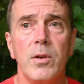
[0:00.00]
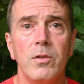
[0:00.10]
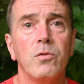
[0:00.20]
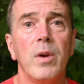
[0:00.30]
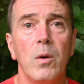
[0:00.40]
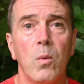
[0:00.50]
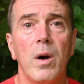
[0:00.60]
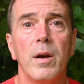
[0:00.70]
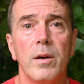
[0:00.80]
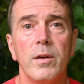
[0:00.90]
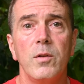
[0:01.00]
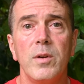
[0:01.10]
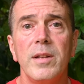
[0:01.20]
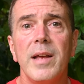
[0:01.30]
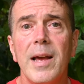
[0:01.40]
You drink water. You
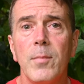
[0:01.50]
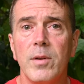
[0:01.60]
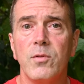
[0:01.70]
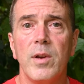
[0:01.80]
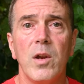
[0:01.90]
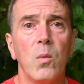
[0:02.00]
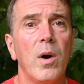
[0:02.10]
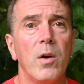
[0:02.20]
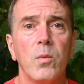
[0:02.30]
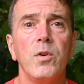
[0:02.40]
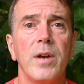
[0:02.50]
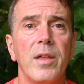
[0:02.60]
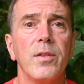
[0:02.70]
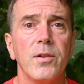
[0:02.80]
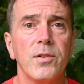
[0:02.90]
get in the habit of drinking water when you're
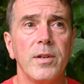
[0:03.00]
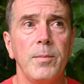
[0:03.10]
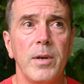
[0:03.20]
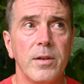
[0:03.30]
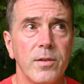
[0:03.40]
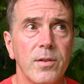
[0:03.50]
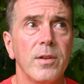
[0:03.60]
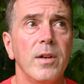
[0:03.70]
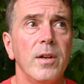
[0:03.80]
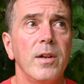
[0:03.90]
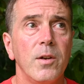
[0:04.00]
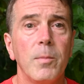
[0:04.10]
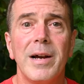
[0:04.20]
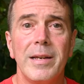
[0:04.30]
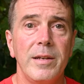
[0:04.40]
not thirsty because your
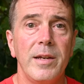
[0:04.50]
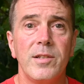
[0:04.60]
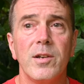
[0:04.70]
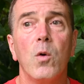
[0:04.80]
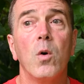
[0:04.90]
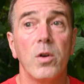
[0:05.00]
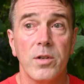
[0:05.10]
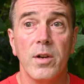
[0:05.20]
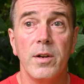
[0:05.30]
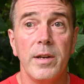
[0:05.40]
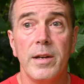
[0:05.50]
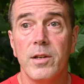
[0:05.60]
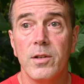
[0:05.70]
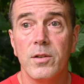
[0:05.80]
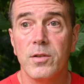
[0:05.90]
body needs it, or it's going to need
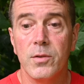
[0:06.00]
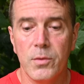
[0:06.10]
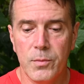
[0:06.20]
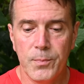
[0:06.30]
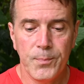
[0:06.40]
it soon.